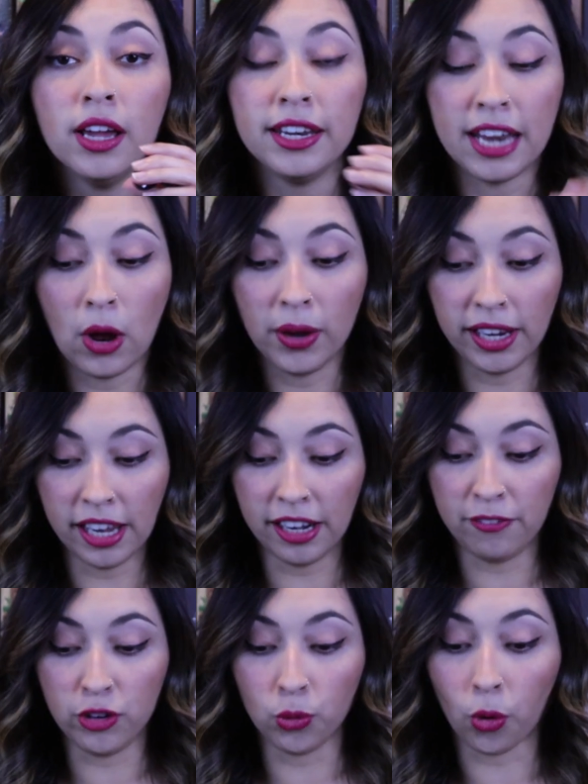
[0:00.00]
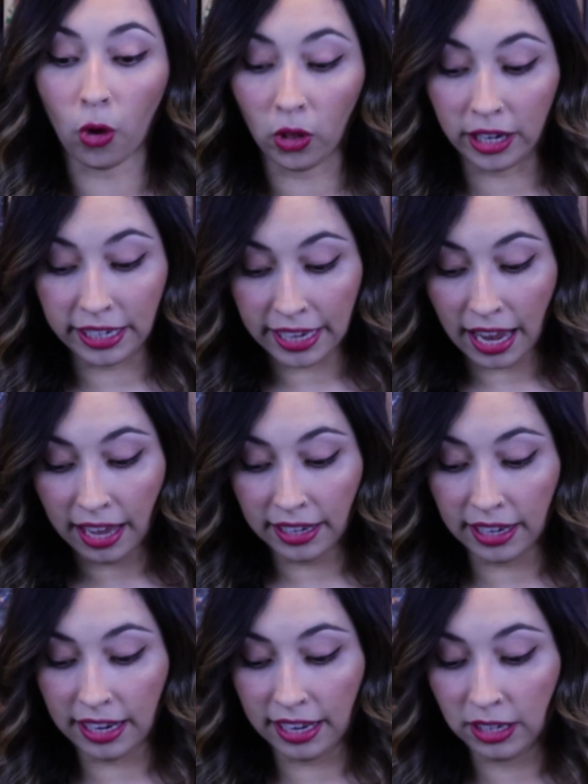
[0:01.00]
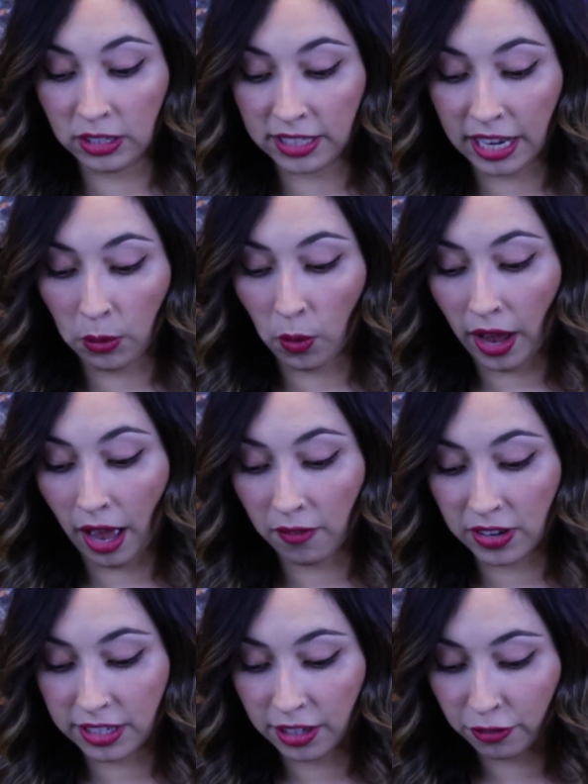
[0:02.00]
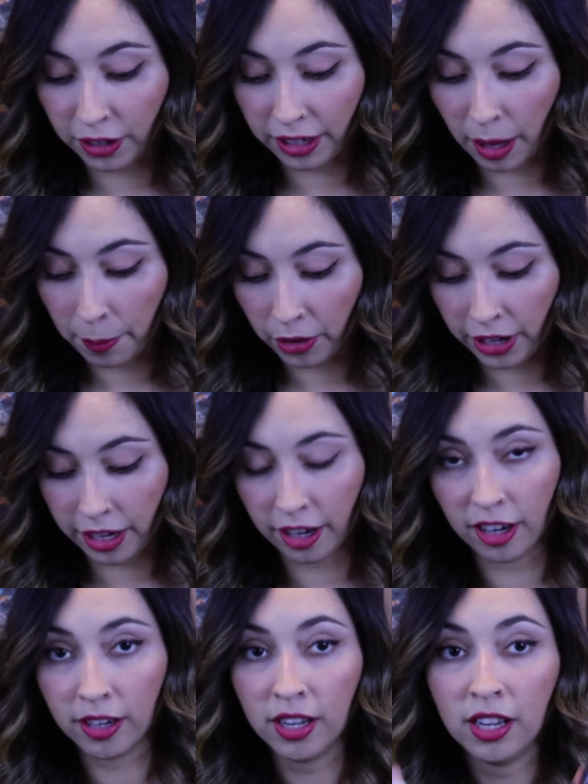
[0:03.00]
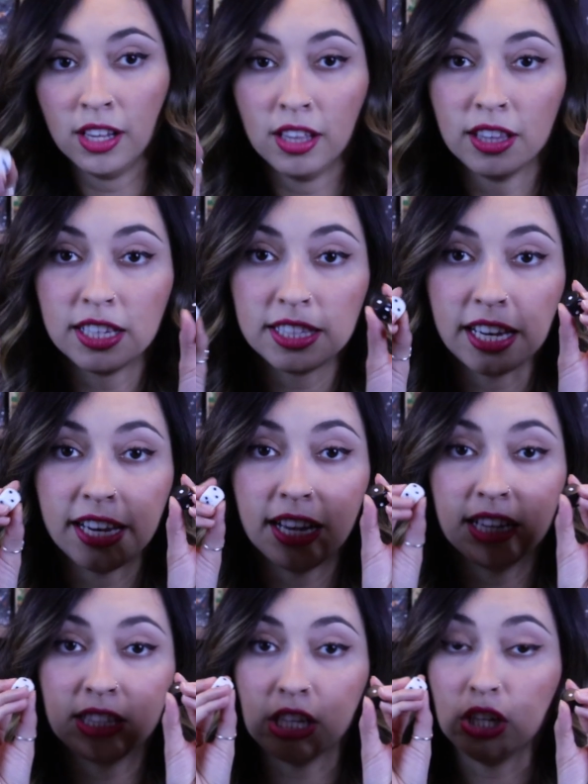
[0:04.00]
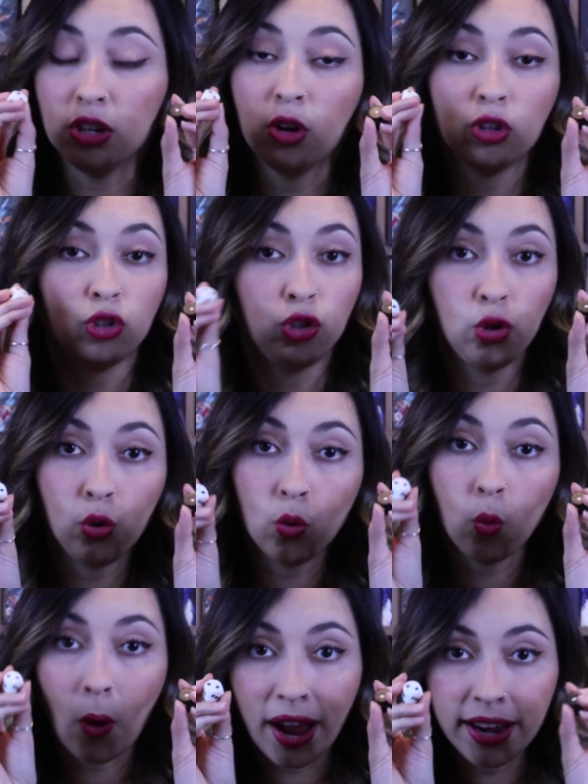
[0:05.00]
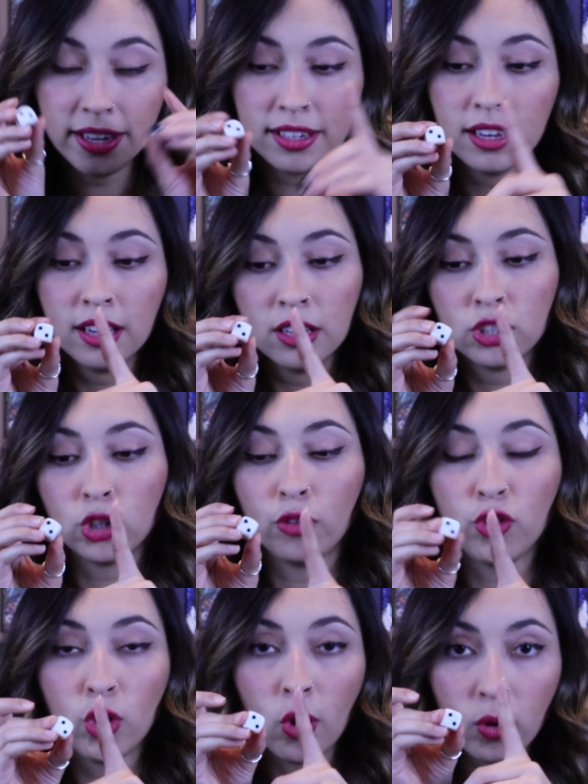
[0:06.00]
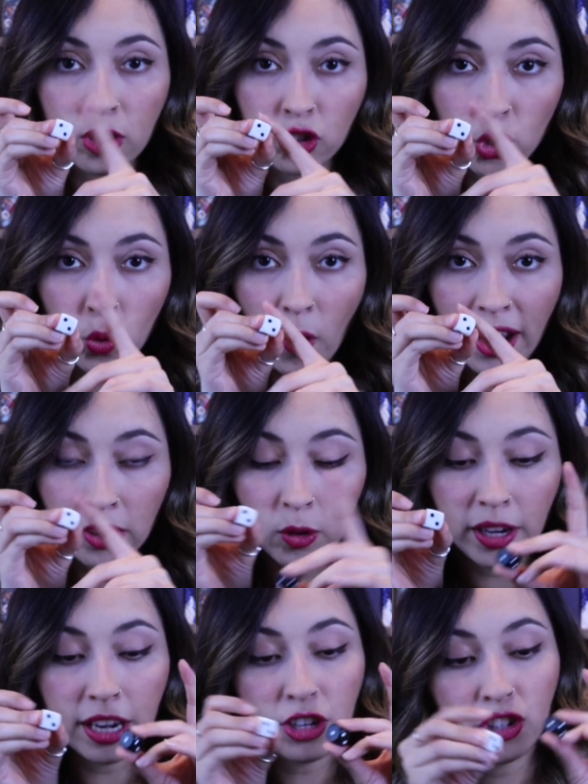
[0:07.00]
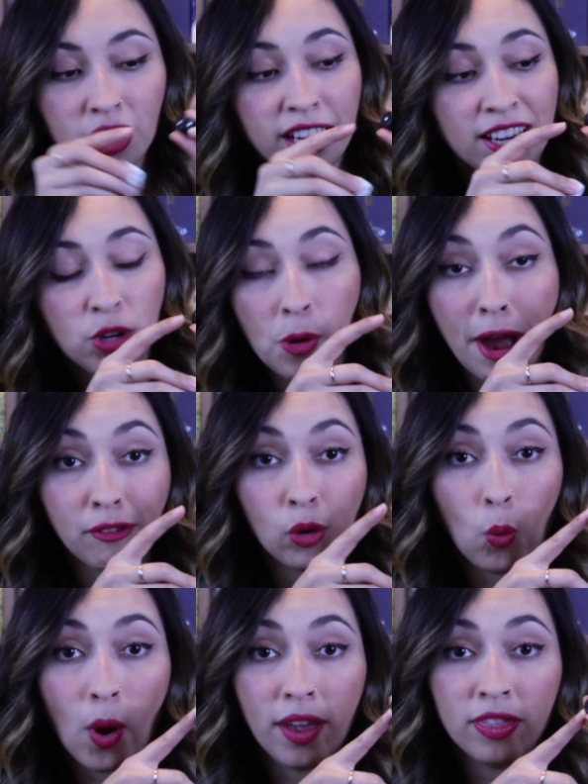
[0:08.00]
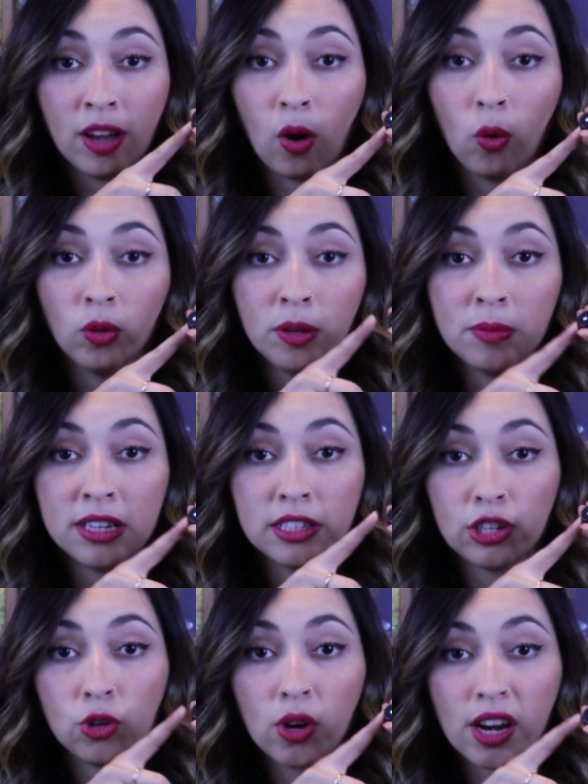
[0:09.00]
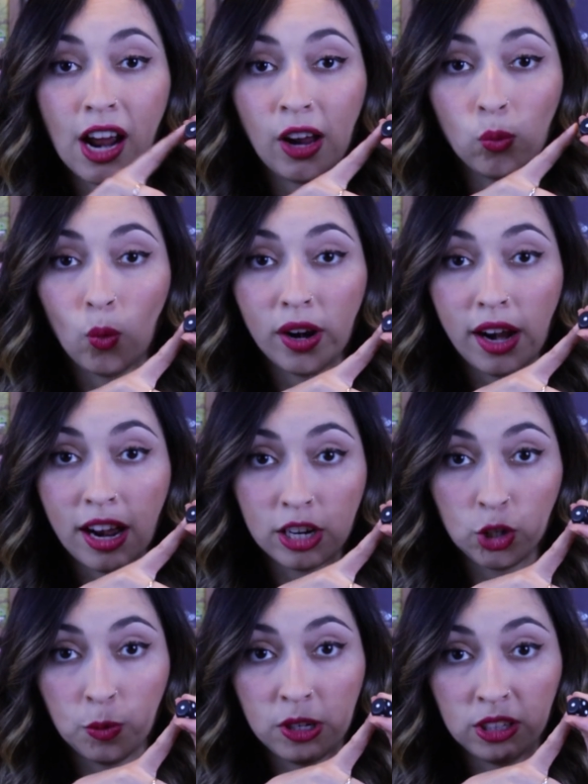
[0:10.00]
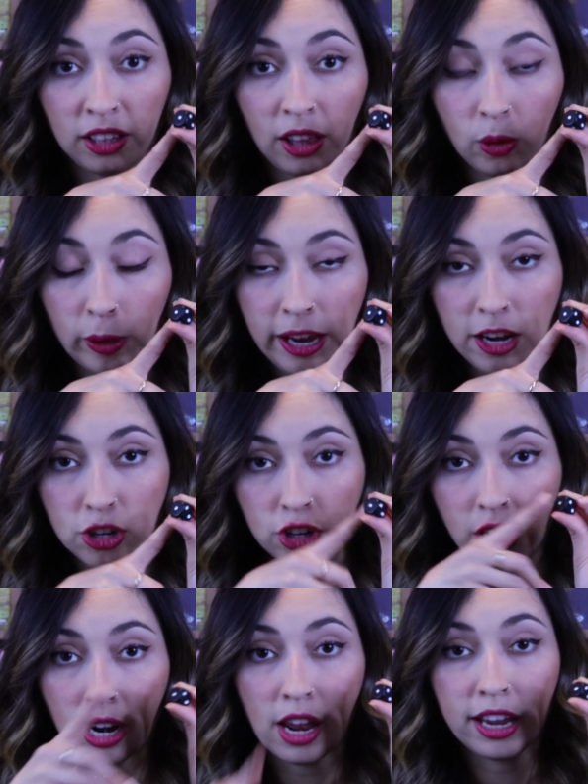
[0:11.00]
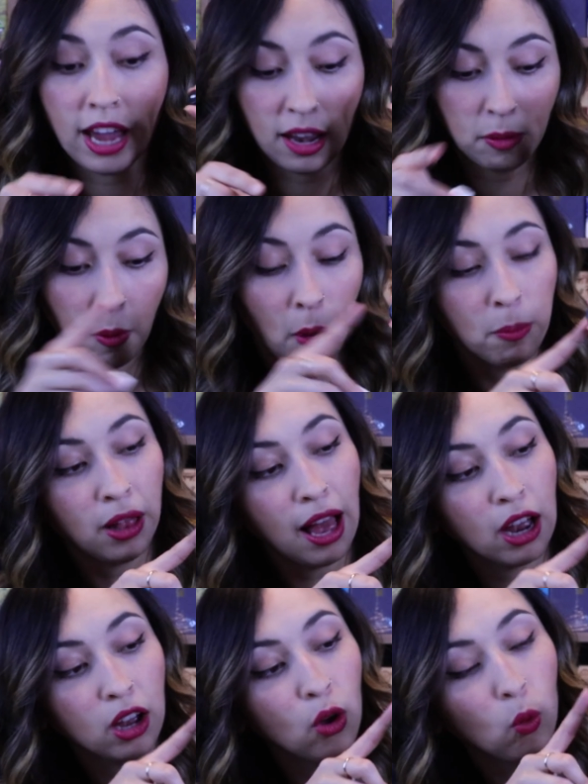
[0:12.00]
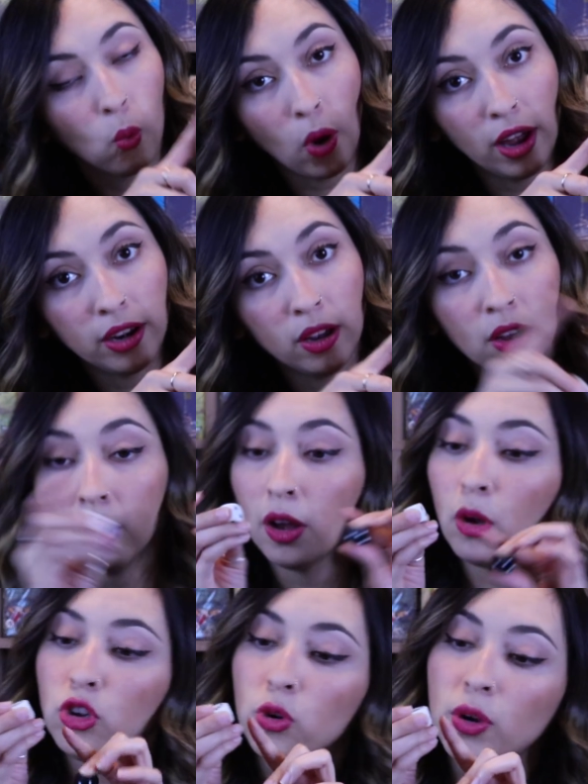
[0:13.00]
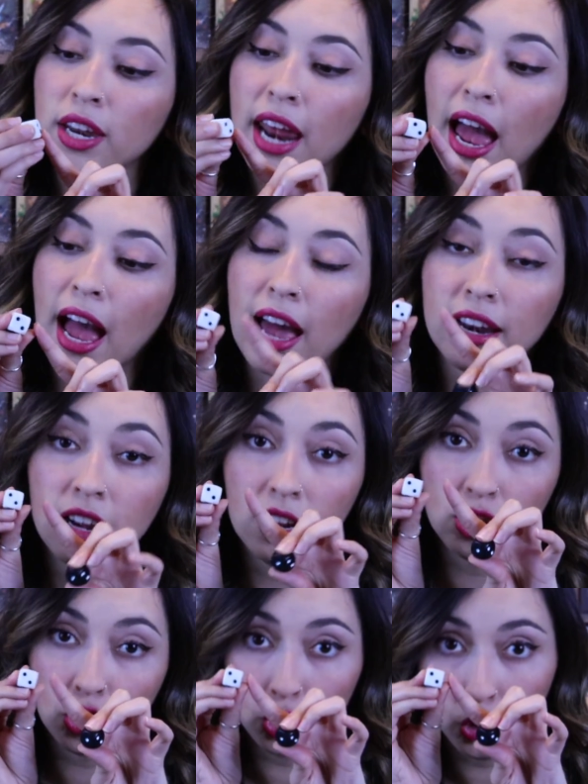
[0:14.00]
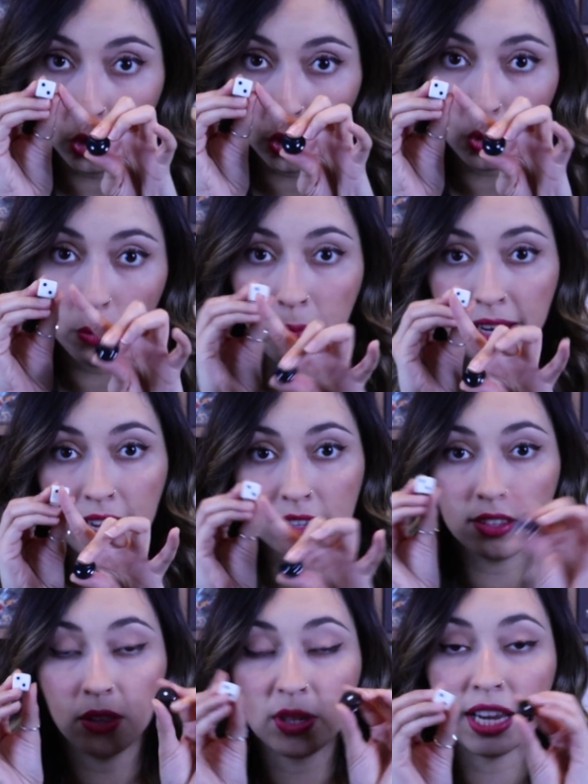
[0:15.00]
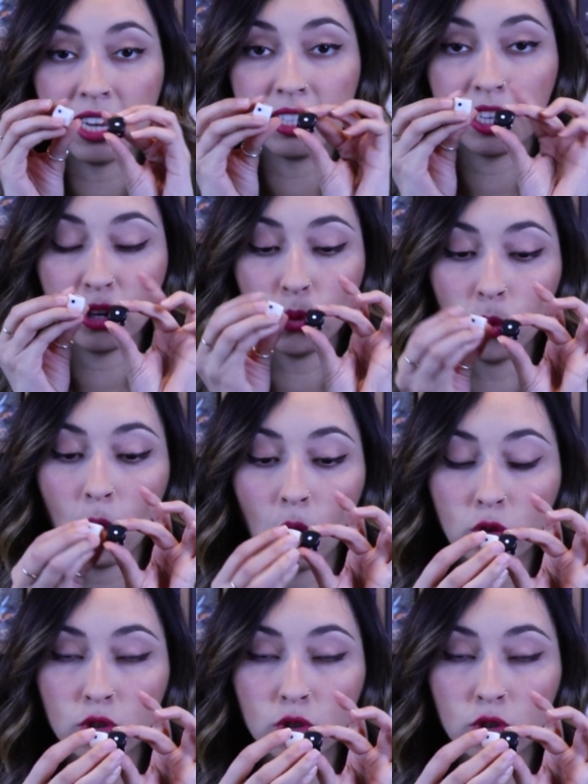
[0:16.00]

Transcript: Now again, if you roll it again and say we'll have a different number here, let's say it's a 2 white, so if you go to the 2 white location and you have a 1, that only means that you can add 1 henchman to that location. Again, a black 1, you can add 2 because of the dice that you rolled.